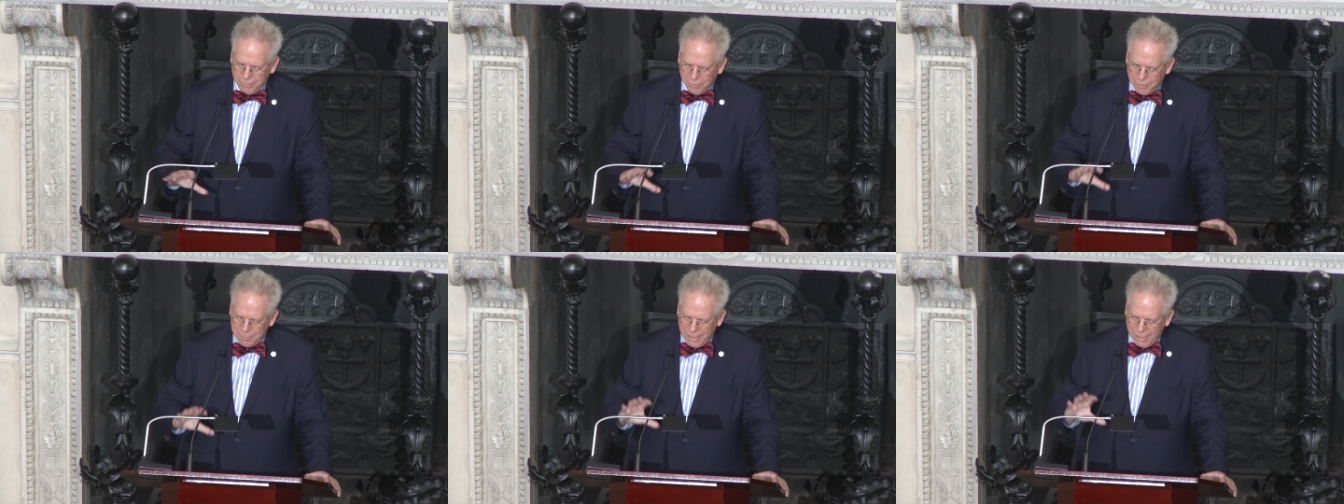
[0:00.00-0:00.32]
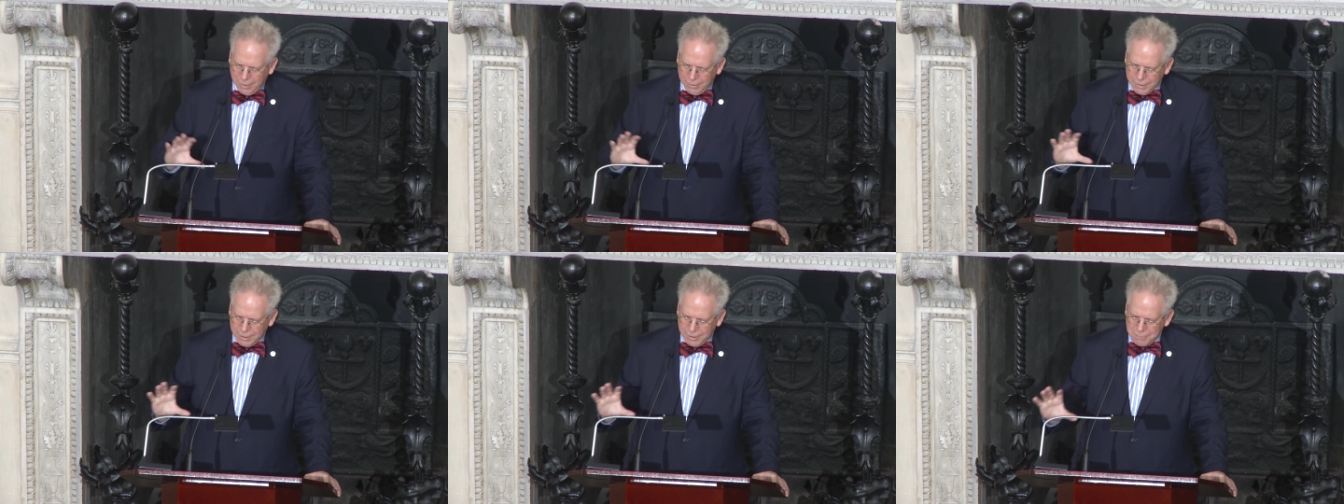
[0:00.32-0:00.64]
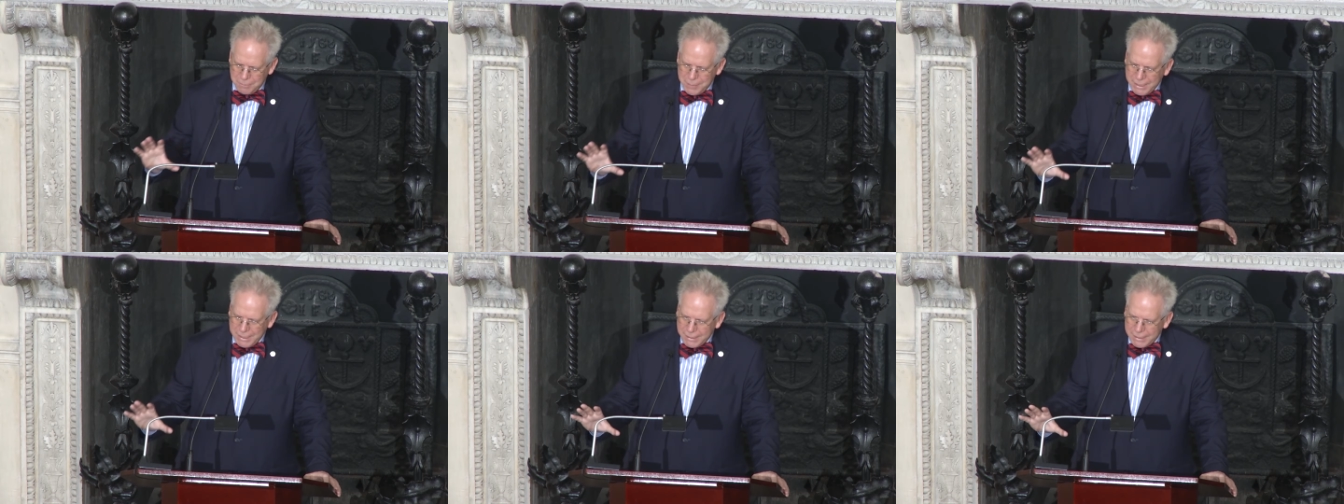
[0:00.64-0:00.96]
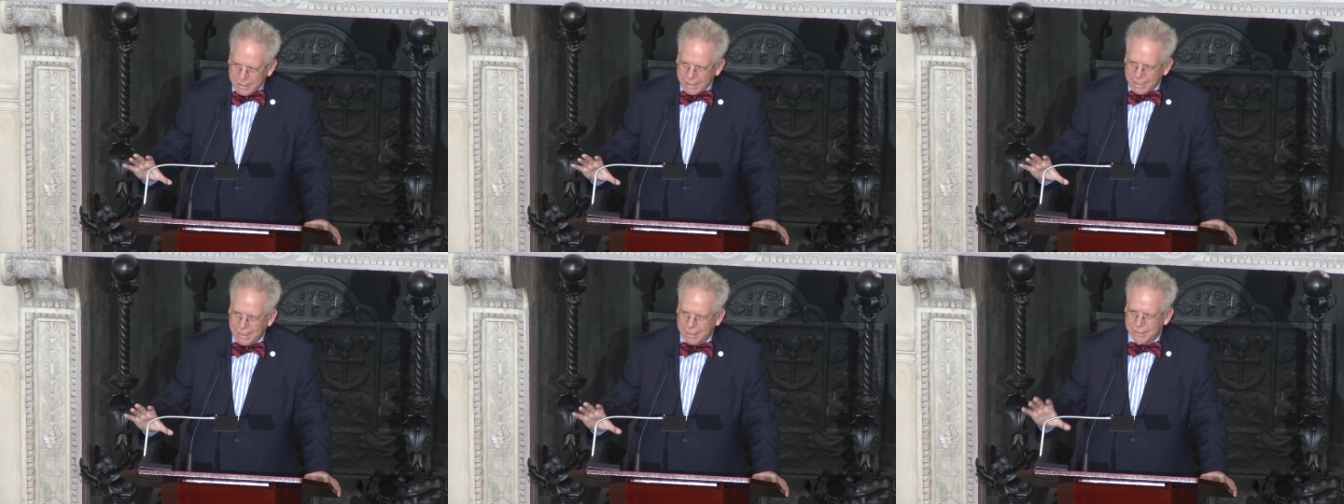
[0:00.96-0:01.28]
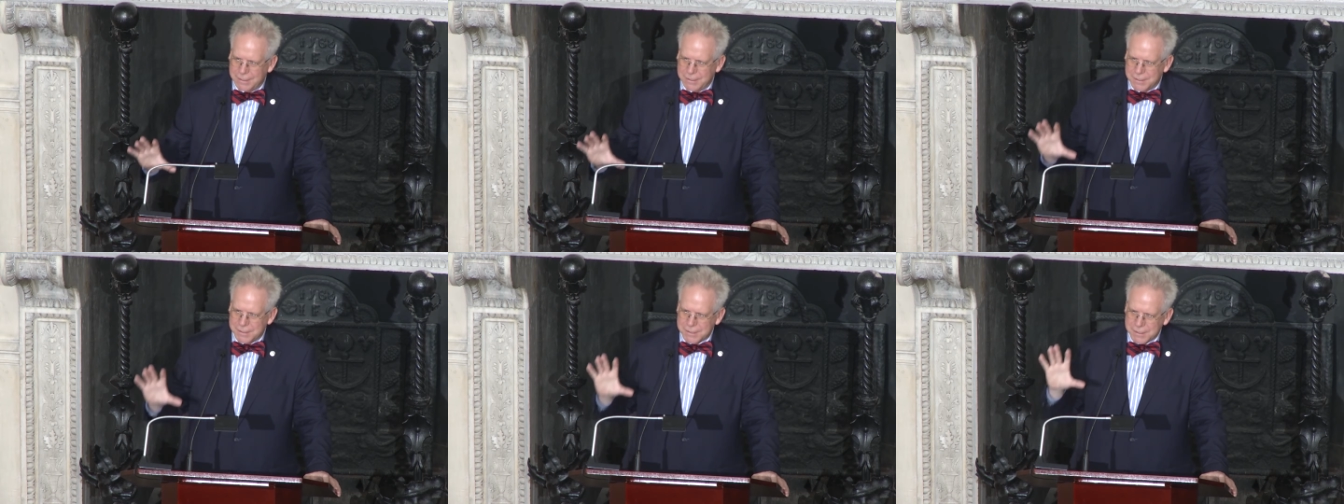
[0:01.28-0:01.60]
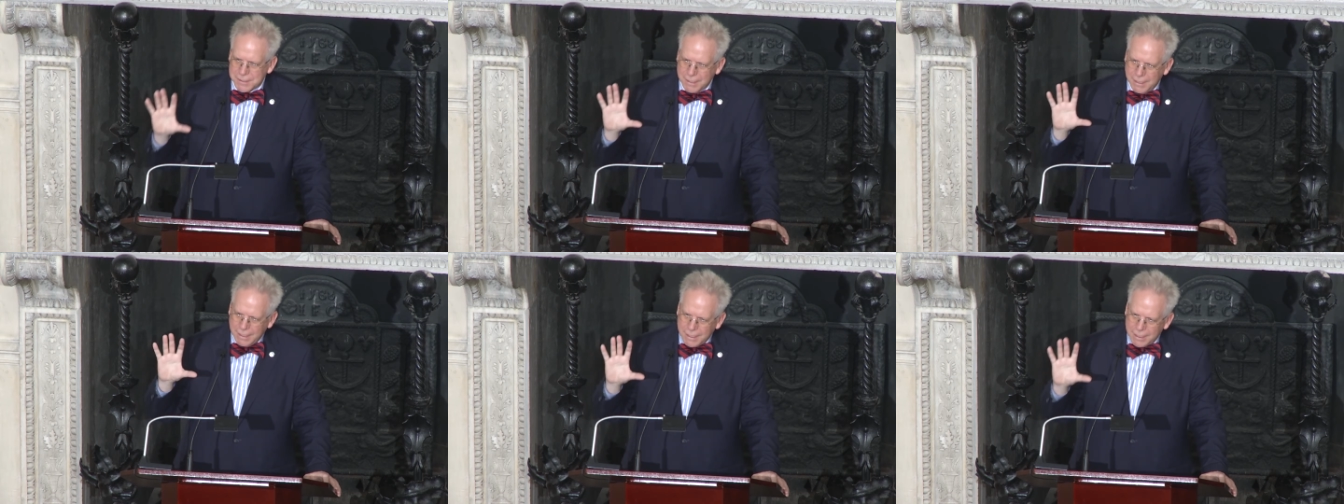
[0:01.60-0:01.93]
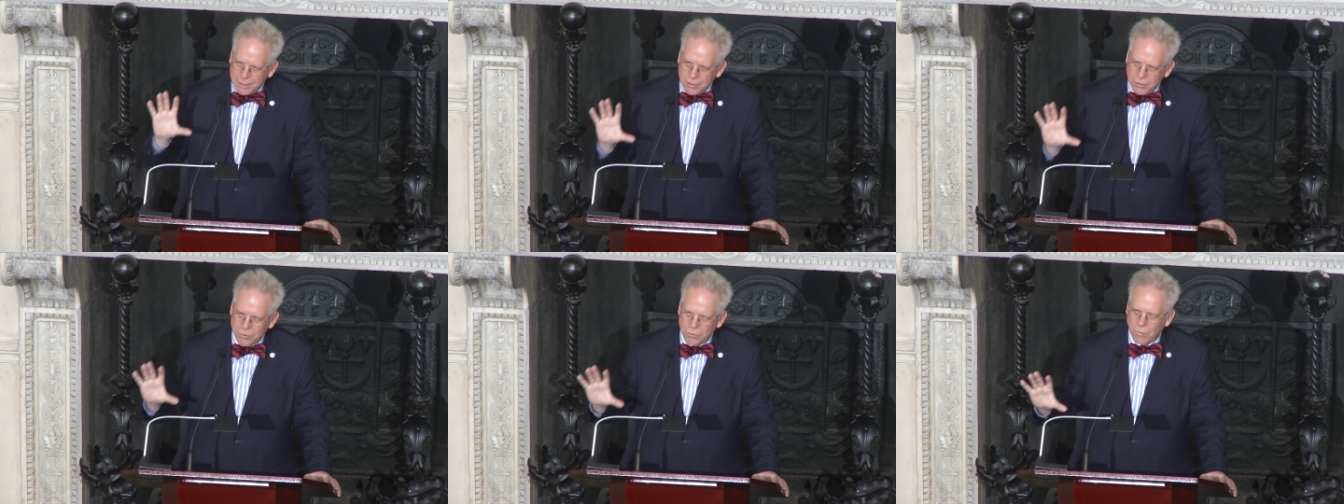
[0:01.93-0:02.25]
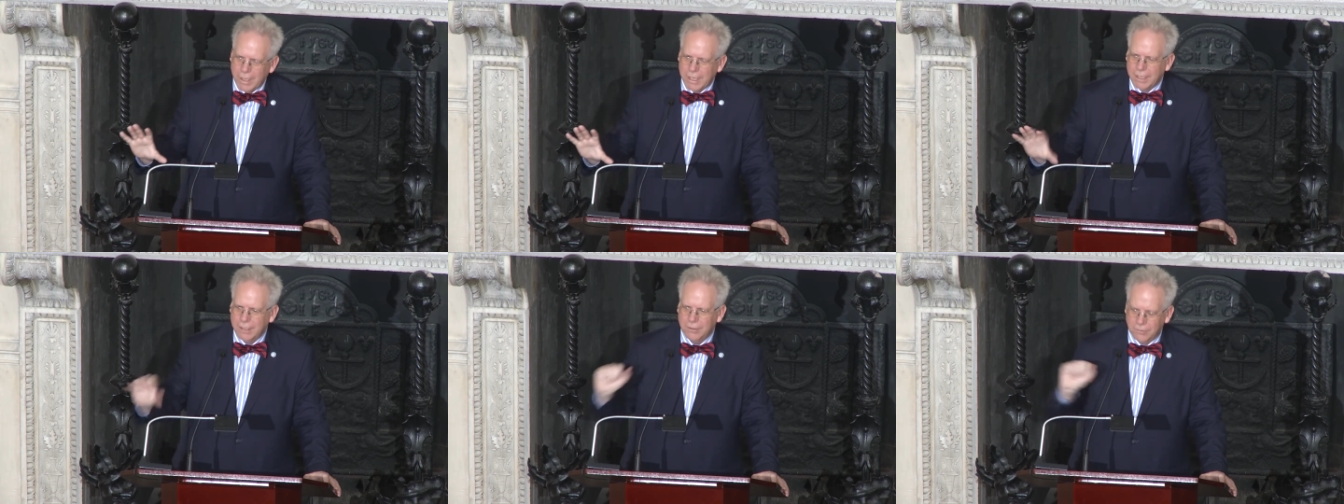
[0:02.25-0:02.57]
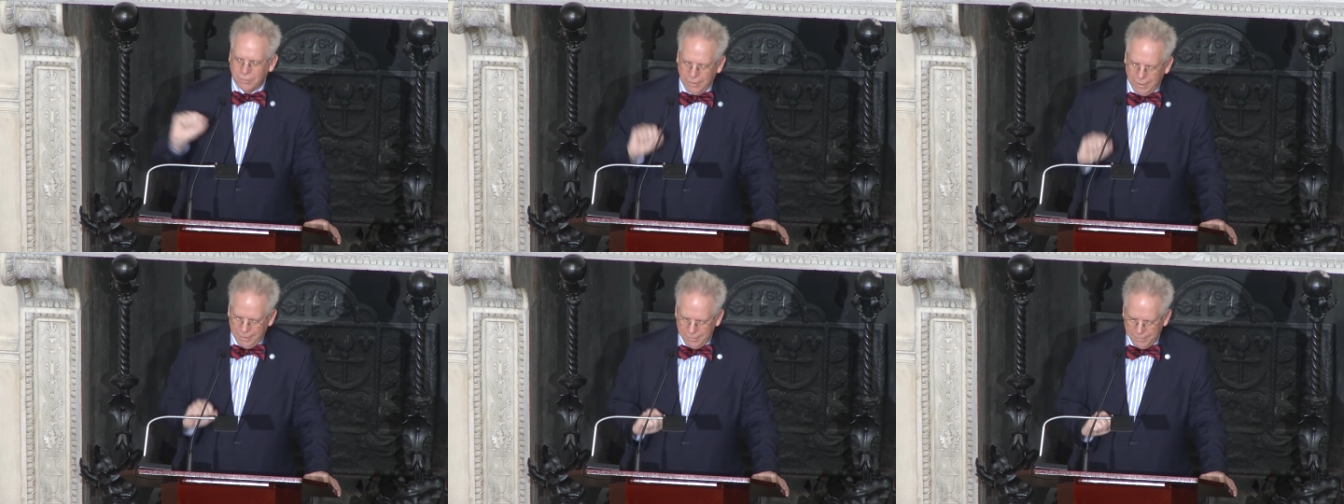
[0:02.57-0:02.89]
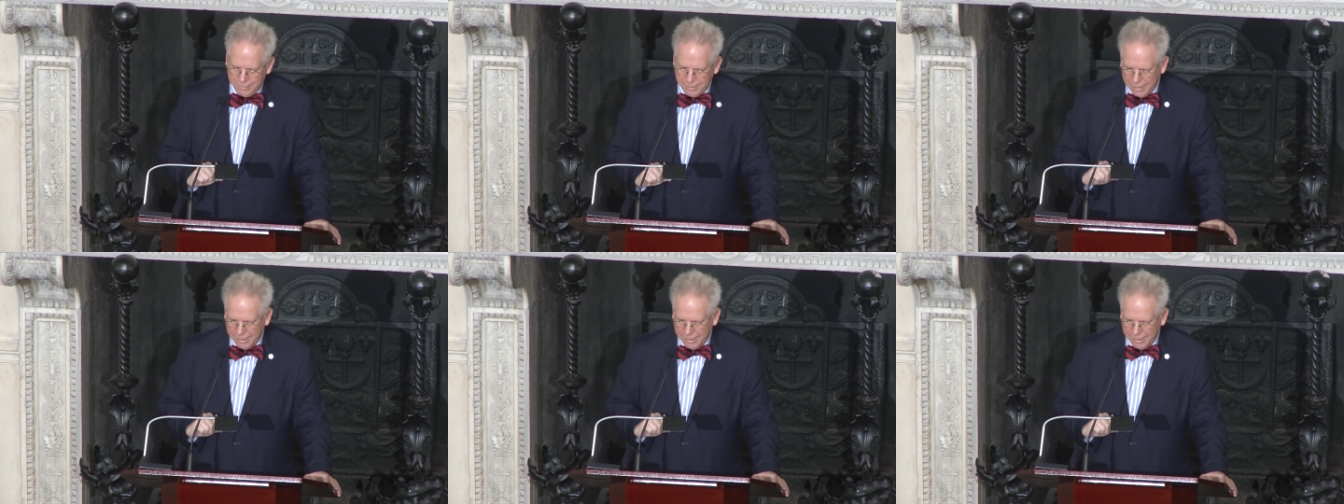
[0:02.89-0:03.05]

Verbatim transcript: rebellion begins in New England,